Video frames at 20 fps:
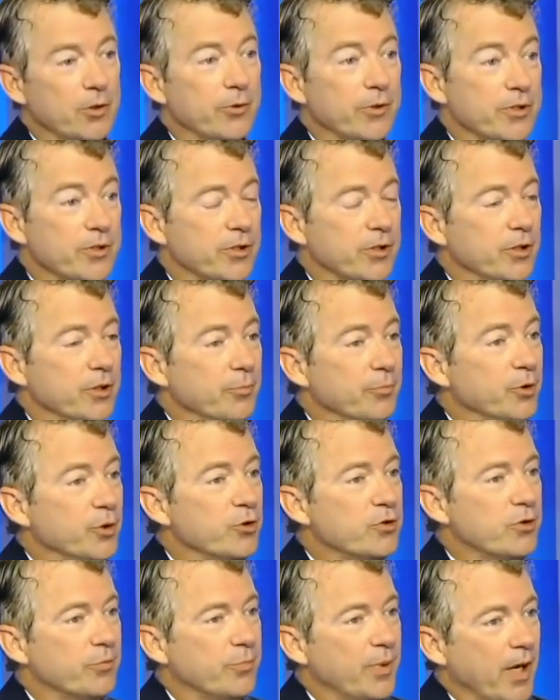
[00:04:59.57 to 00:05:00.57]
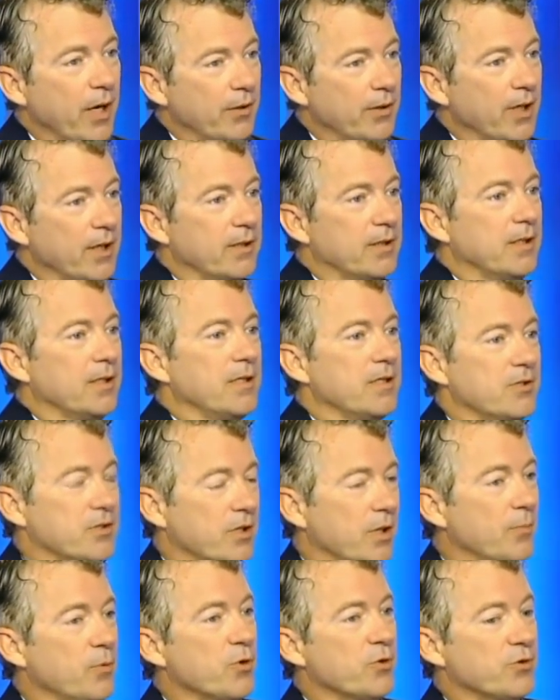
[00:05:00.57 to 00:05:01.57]
Not only is it an abuse of power, I think
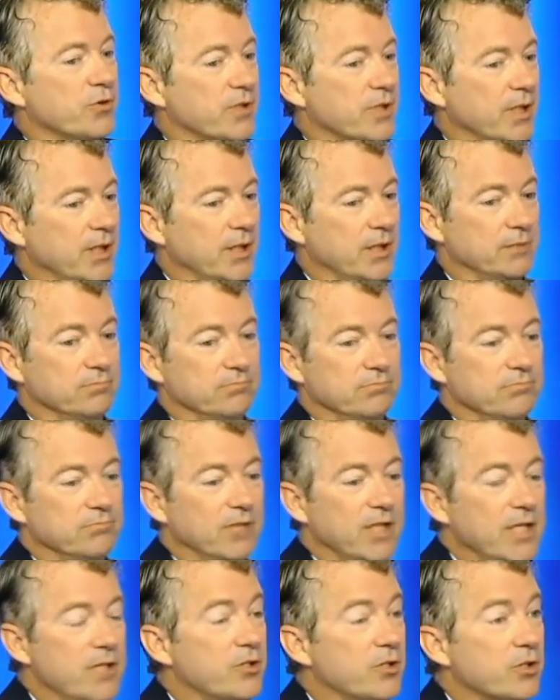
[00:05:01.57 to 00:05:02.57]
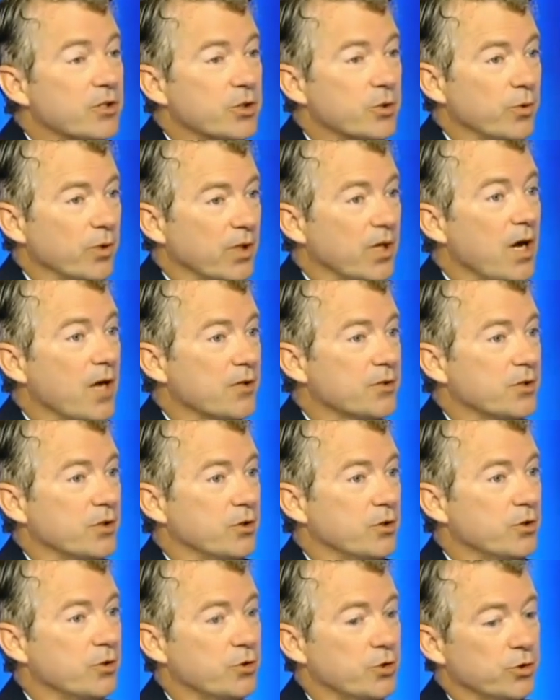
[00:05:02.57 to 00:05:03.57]
it's almost leads us to a
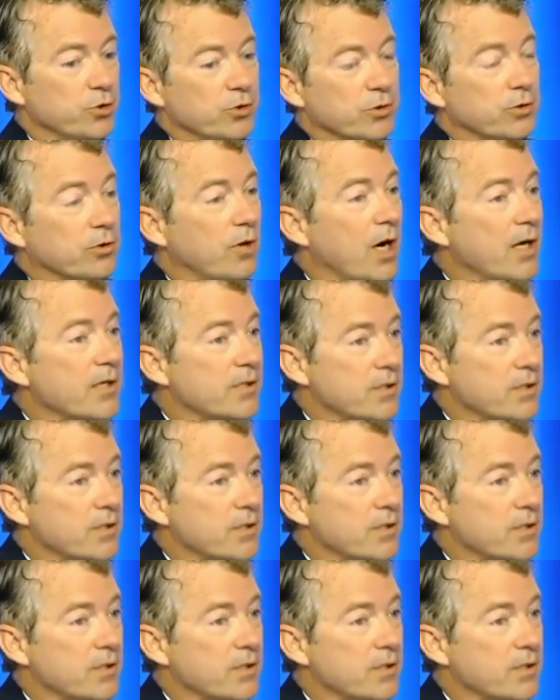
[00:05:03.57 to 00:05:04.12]
constitutional